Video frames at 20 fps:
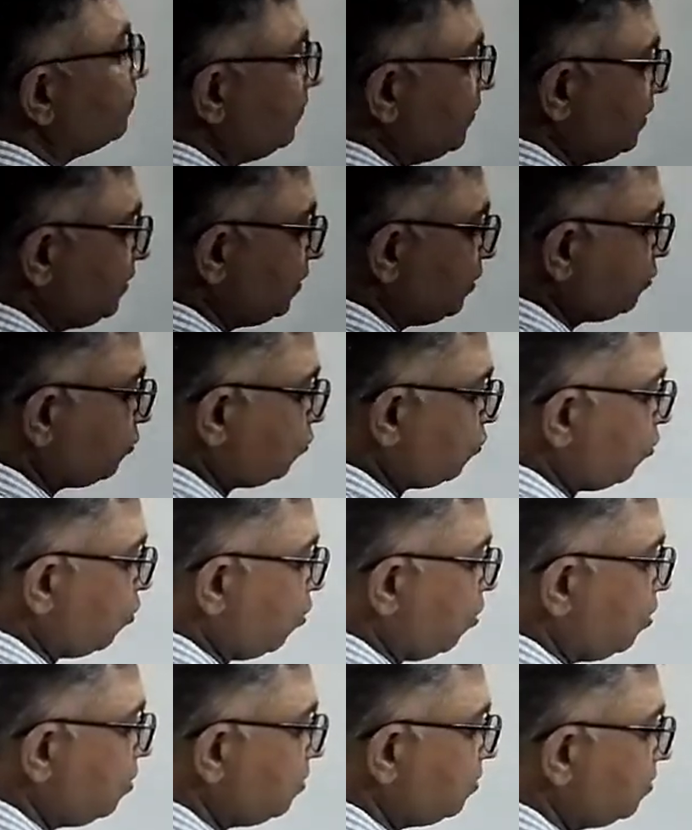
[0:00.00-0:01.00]
which is
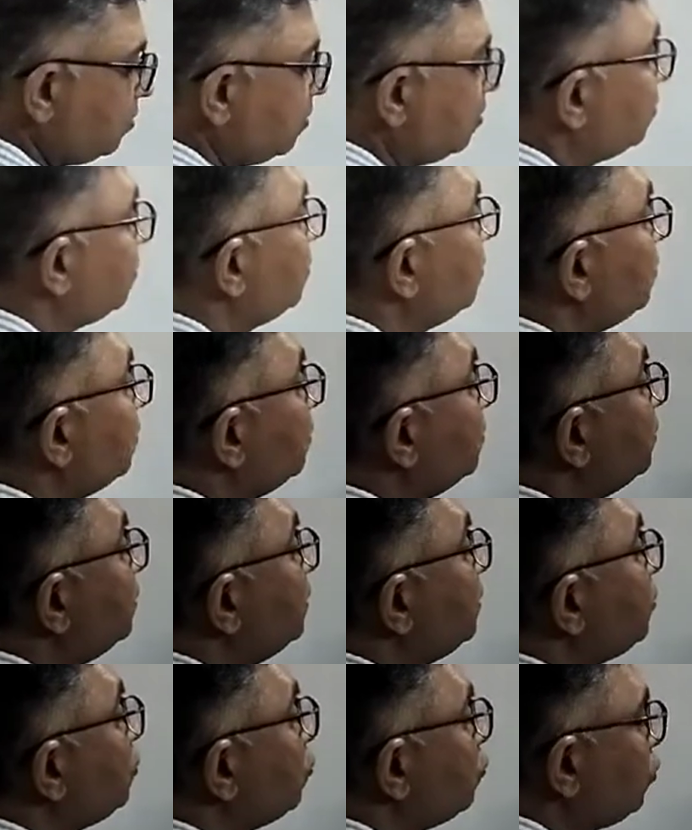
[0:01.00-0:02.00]
called
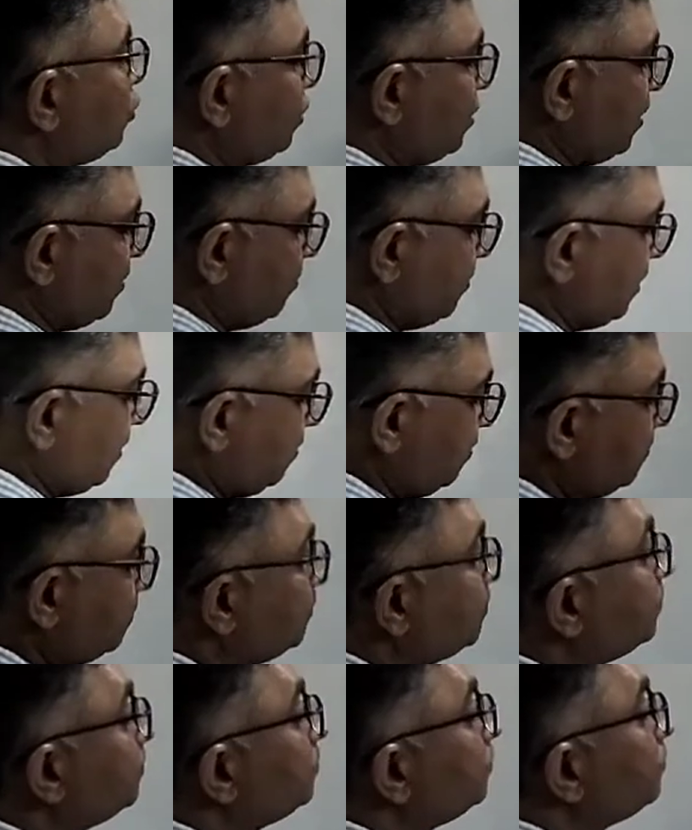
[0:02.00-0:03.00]
the truth table.
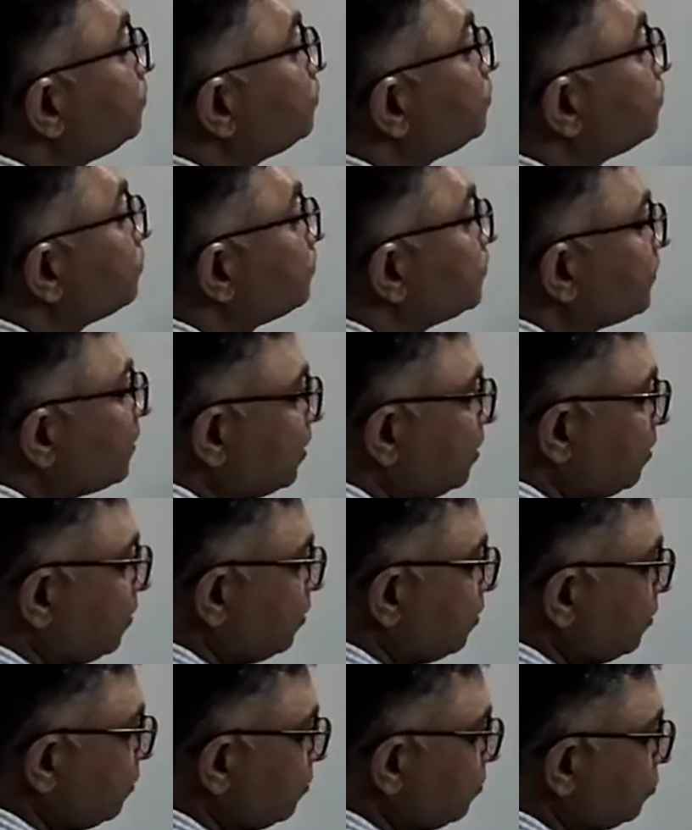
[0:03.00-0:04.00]

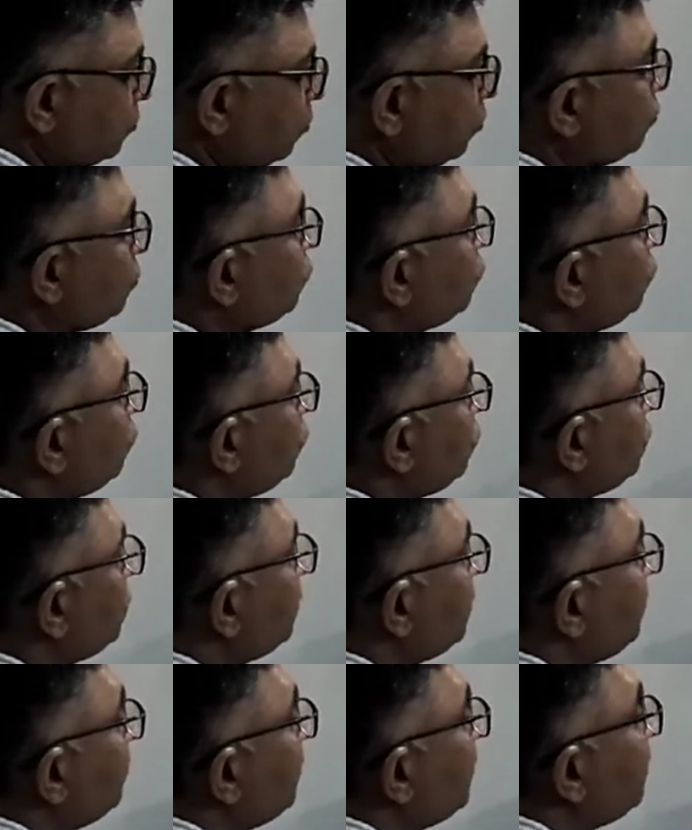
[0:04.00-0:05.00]
So truth
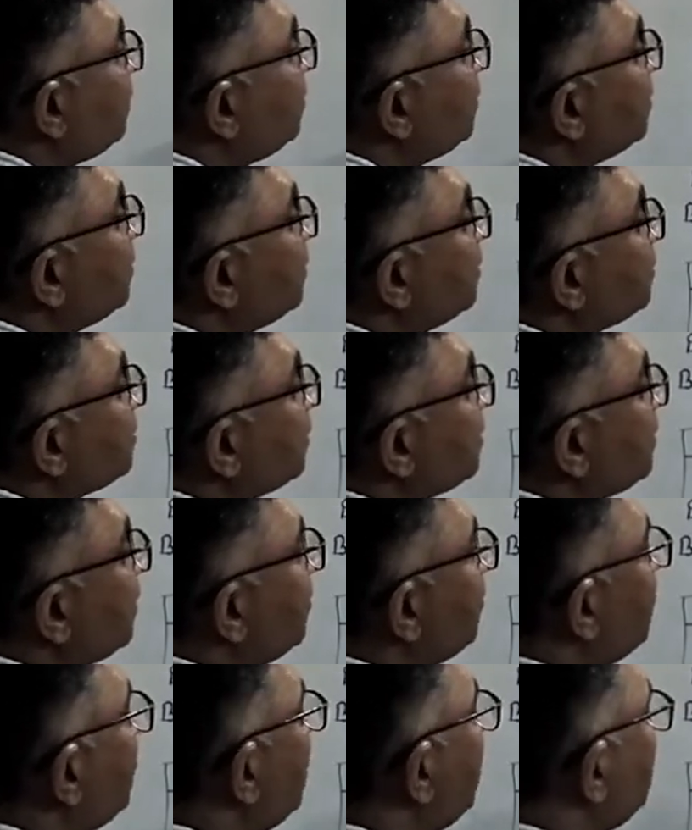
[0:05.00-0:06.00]
table is a
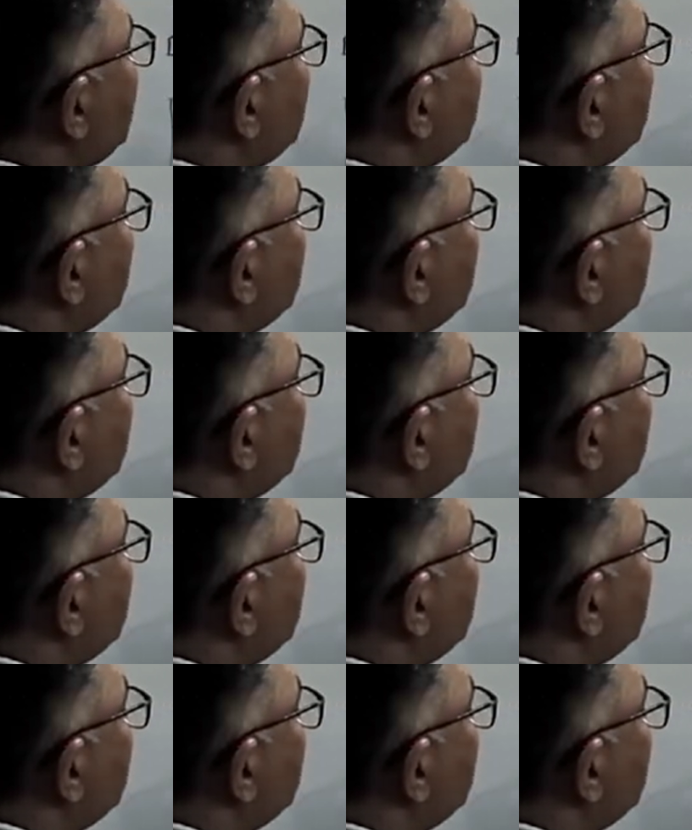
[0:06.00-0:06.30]
table